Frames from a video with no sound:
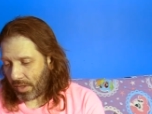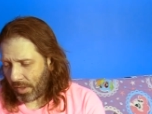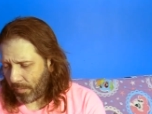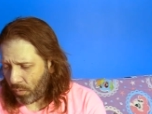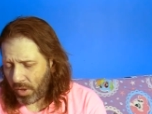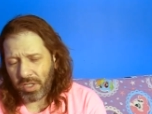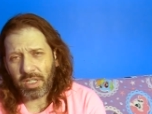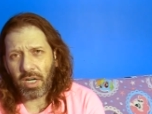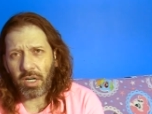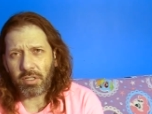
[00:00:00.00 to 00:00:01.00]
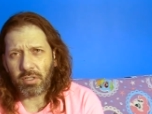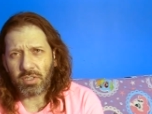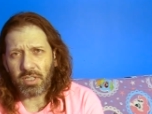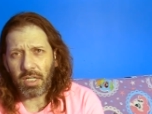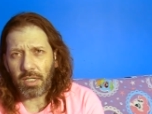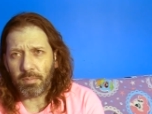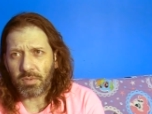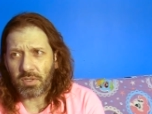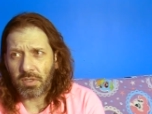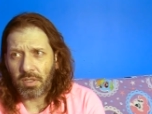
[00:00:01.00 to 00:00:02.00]
Um, one of the characters'
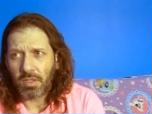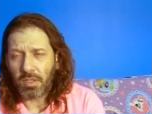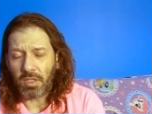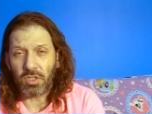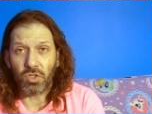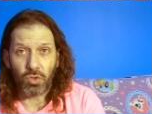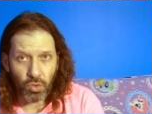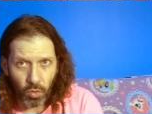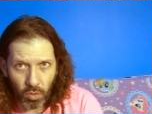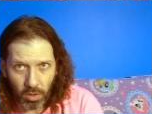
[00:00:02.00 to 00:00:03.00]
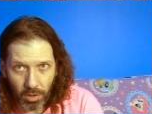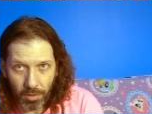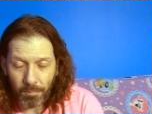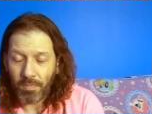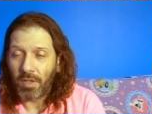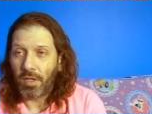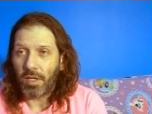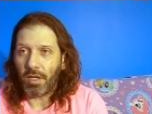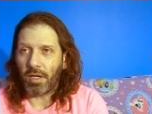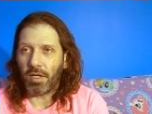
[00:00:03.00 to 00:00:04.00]
names is Nora,
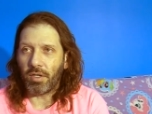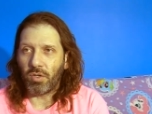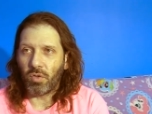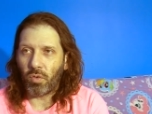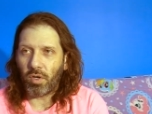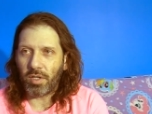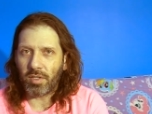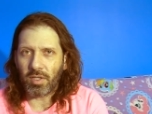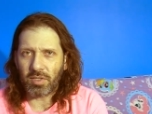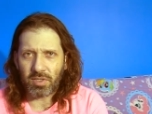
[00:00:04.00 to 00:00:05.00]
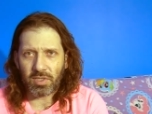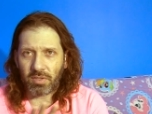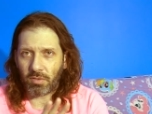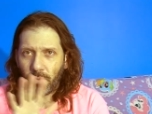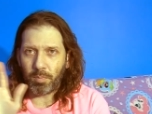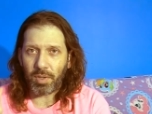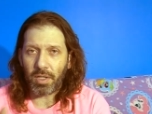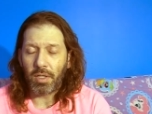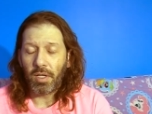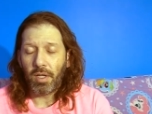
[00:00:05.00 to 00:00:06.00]
and Nora does this little bit.